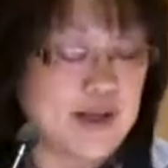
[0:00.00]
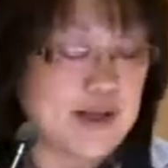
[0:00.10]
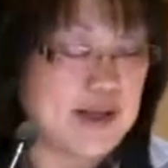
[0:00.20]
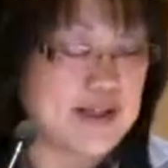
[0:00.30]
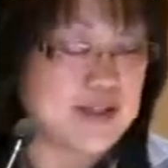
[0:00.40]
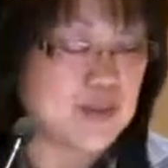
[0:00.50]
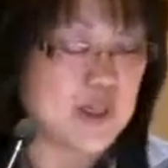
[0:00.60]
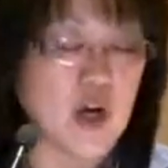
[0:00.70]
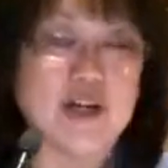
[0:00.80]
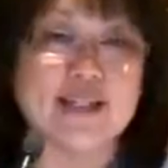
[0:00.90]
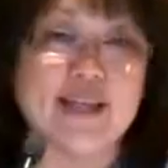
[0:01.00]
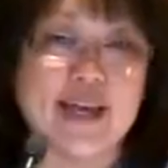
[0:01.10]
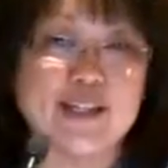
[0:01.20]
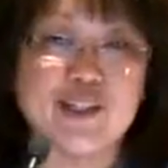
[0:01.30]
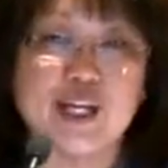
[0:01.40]
and it's regarding the
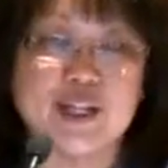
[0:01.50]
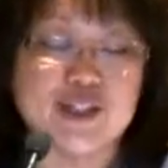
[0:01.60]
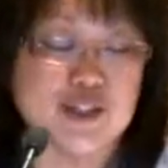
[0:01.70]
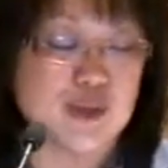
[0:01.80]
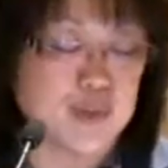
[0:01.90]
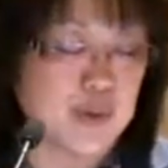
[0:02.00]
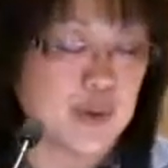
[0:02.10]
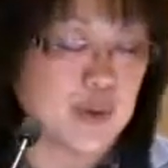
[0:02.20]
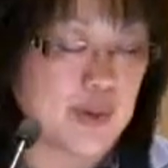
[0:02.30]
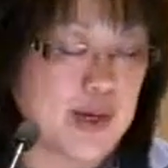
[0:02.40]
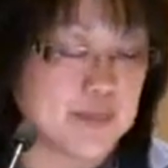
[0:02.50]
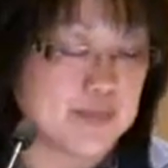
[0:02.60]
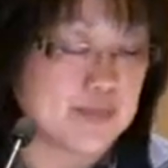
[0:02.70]
educational program.